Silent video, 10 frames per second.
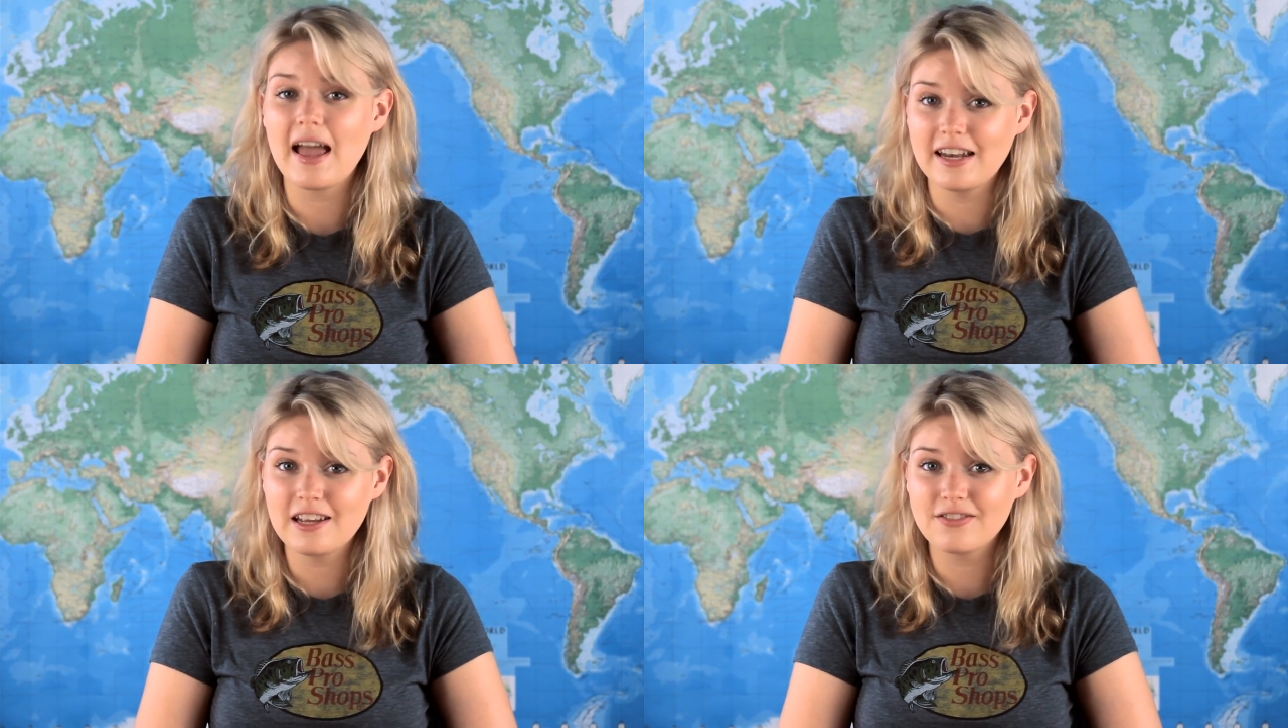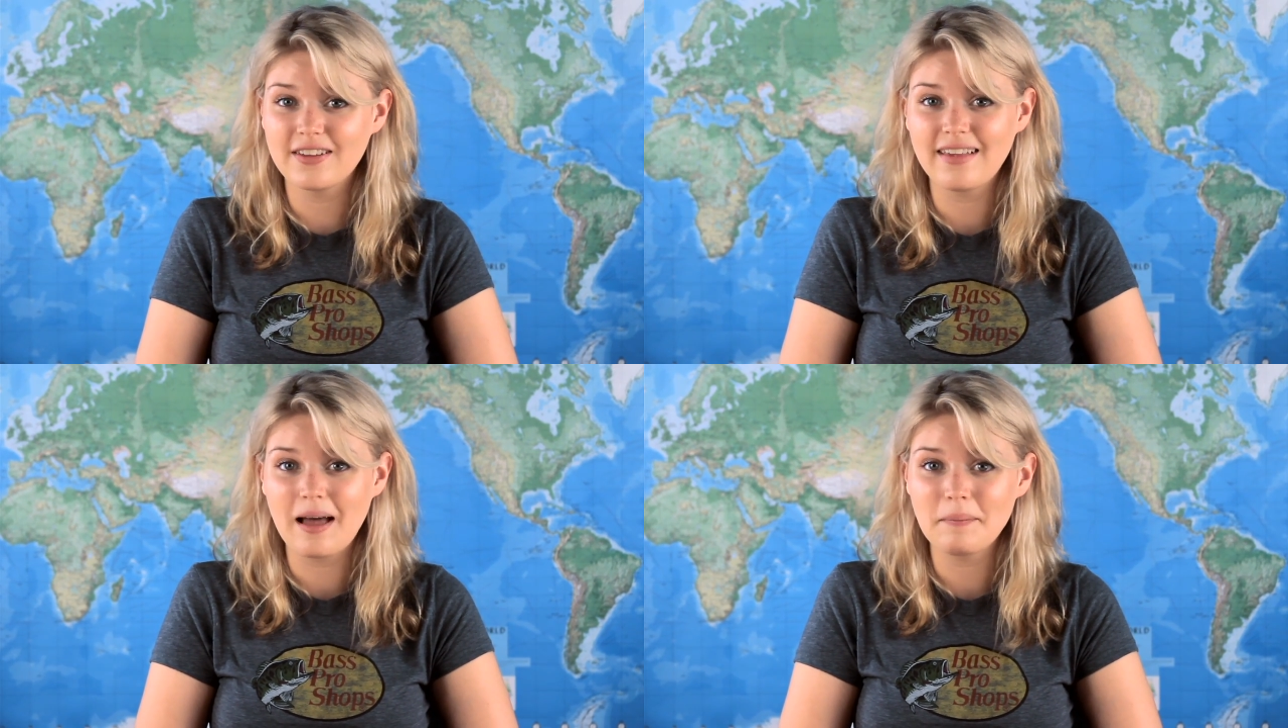any of
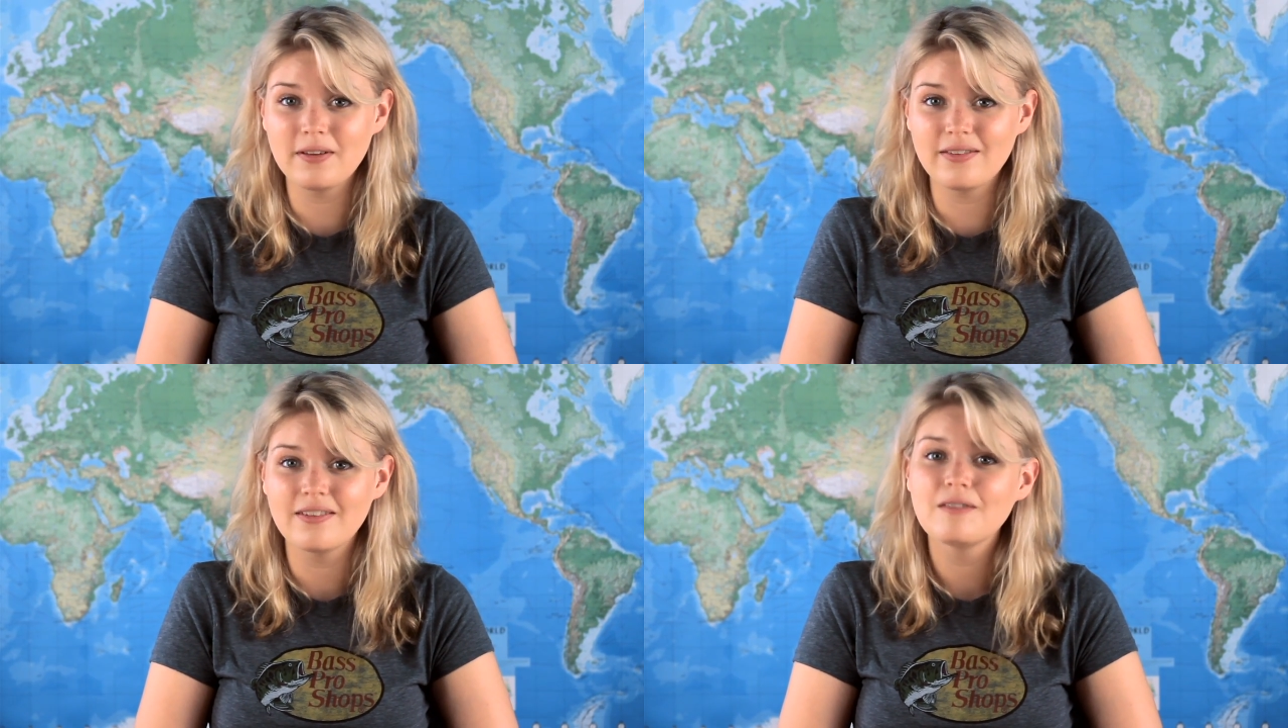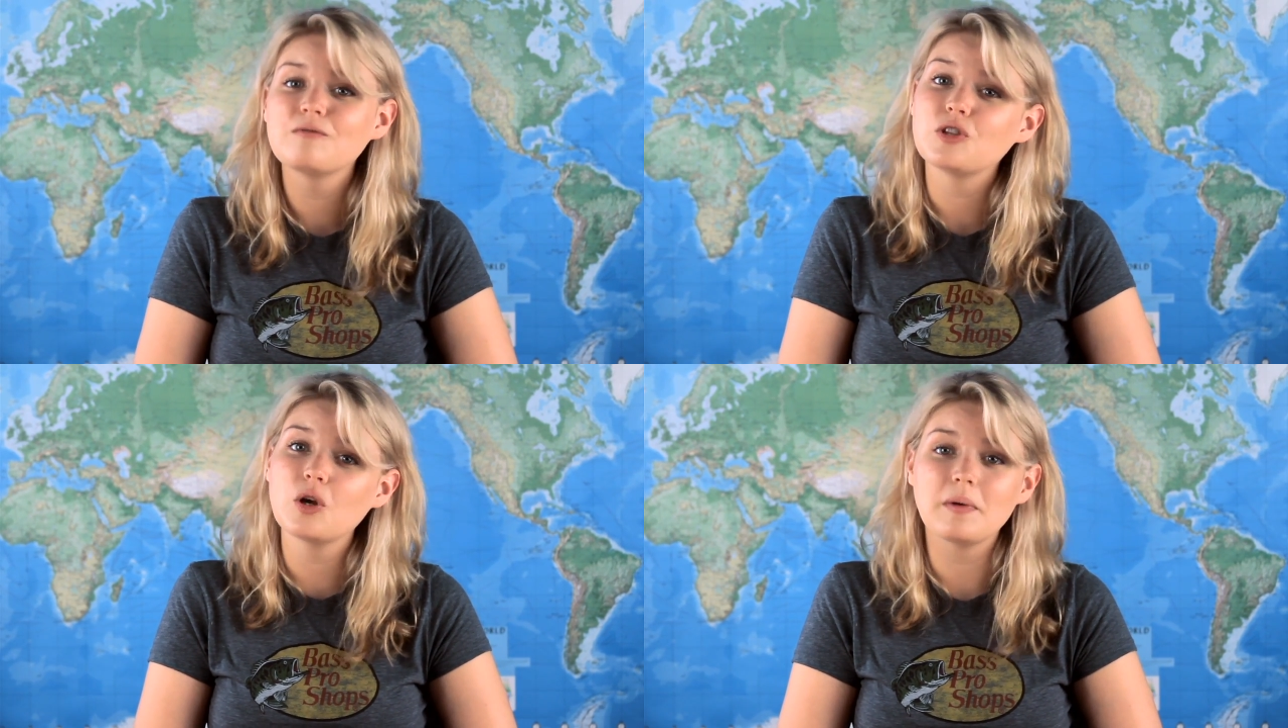this happens,
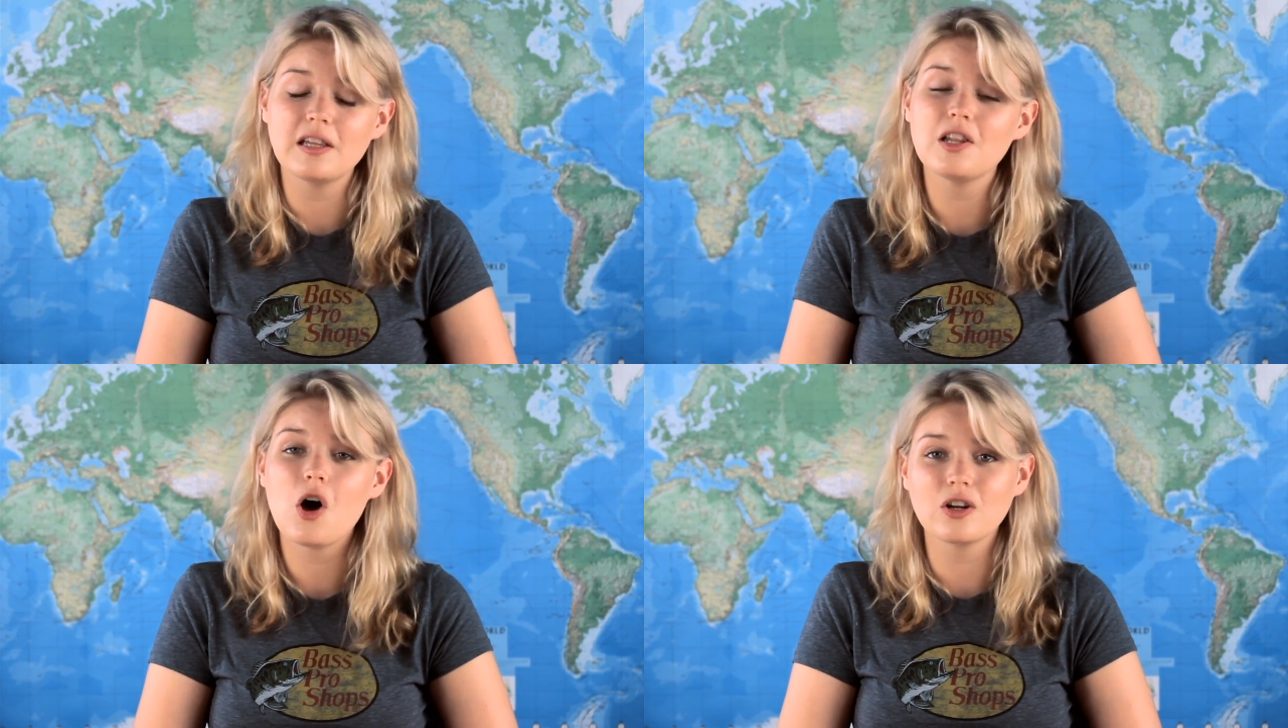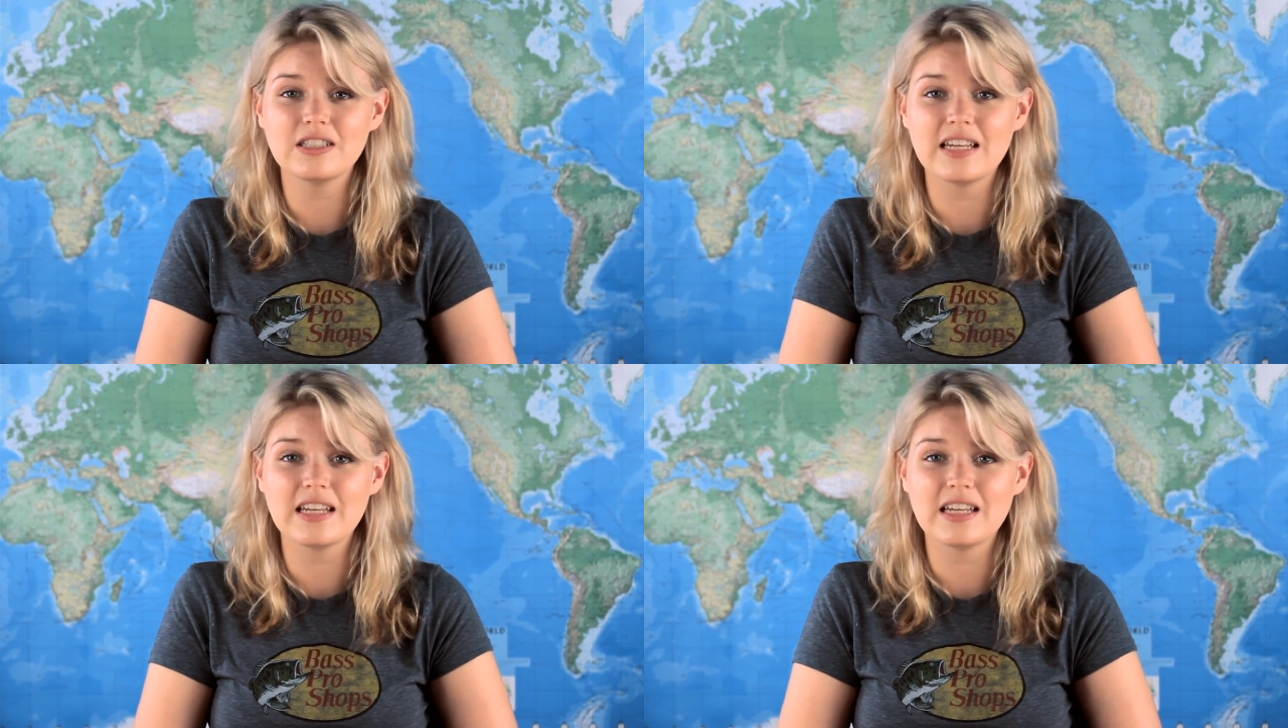you'll be long